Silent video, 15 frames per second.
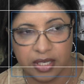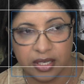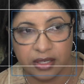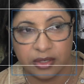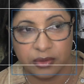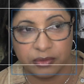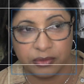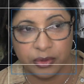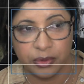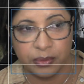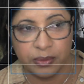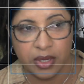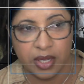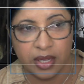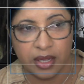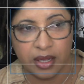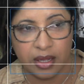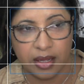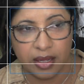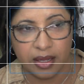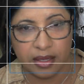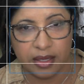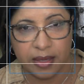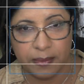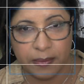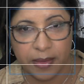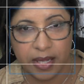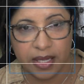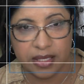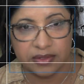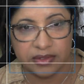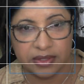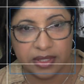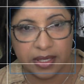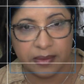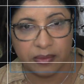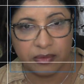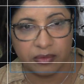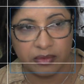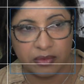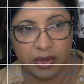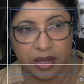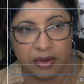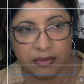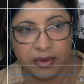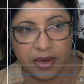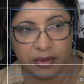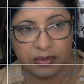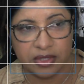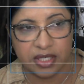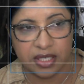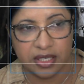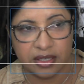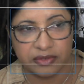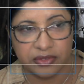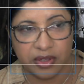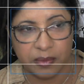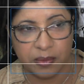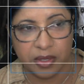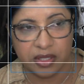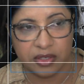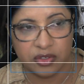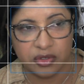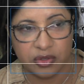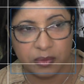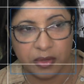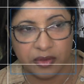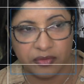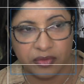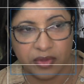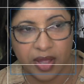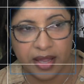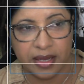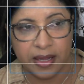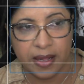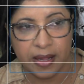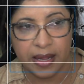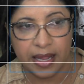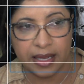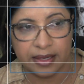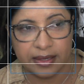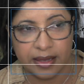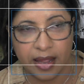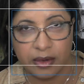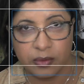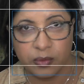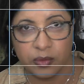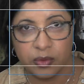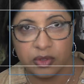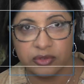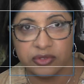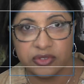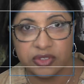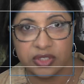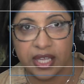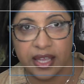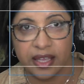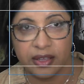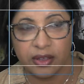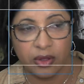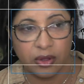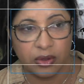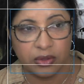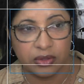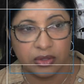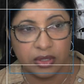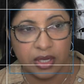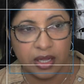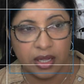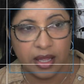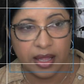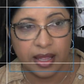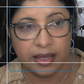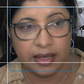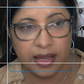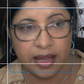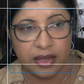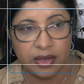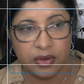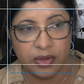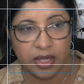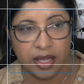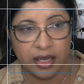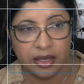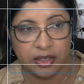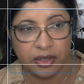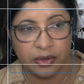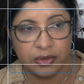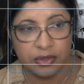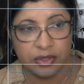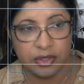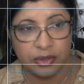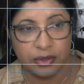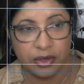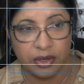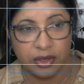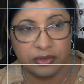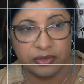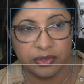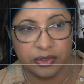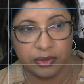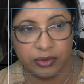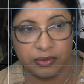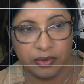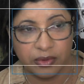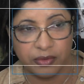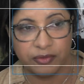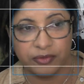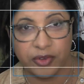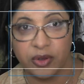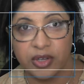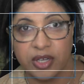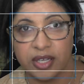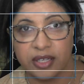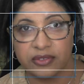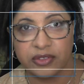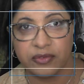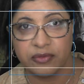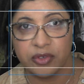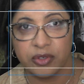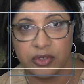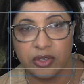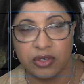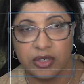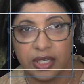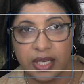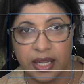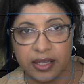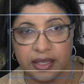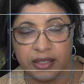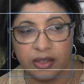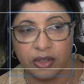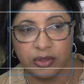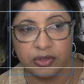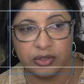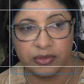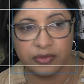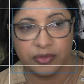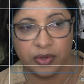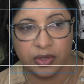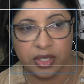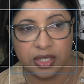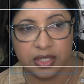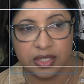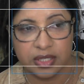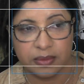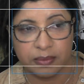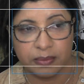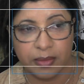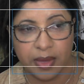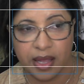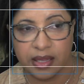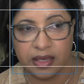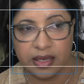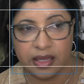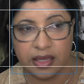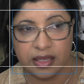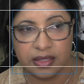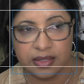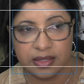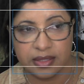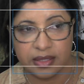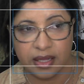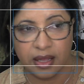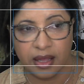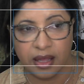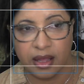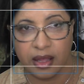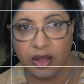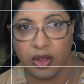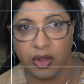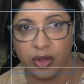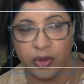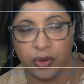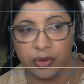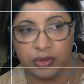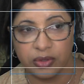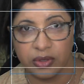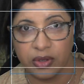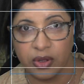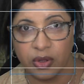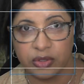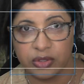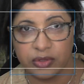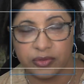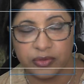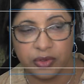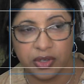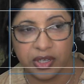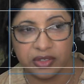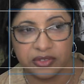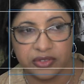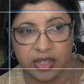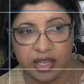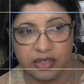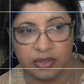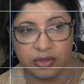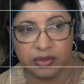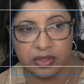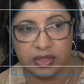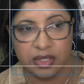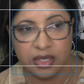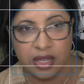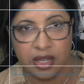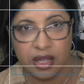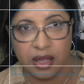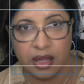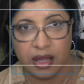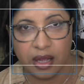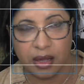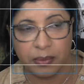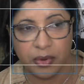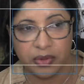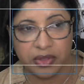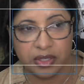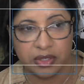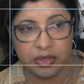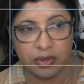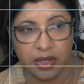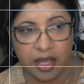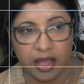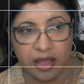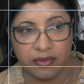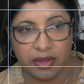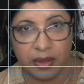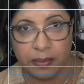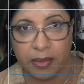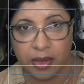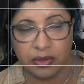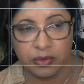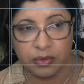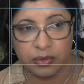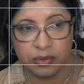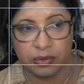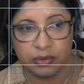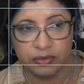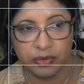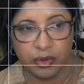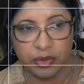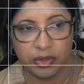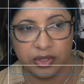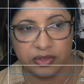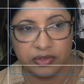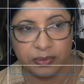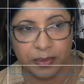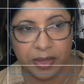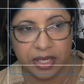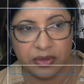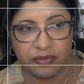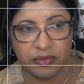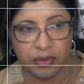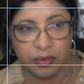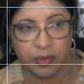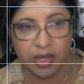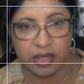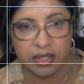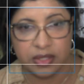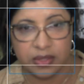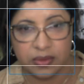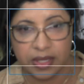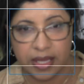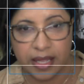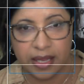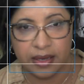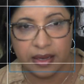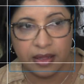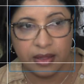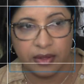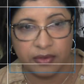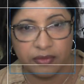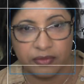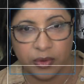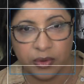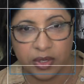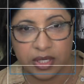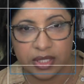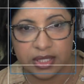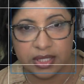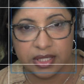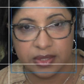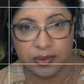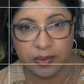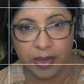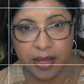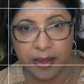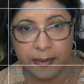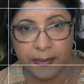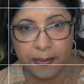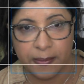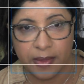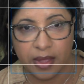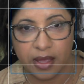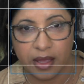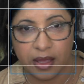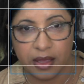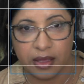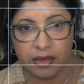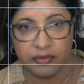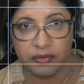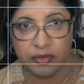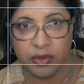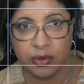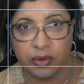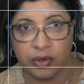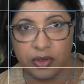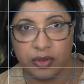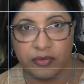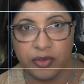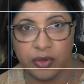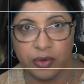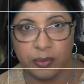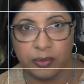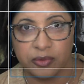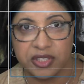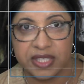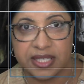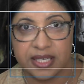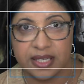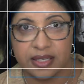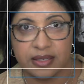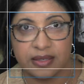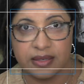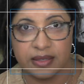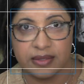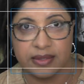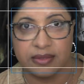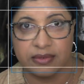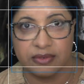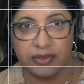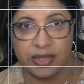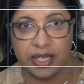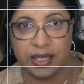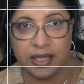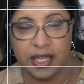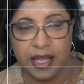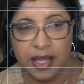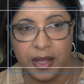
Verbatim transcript: in your room, uh, I keep mine like around here somewhere that should be fine. And that will stay on. And then you can go to also focus if you don't like autofocus mine is uh, on autofocus I don't uh, bother to have a manual focus but if you want you can focus this way uh, if your if your seat doesn't really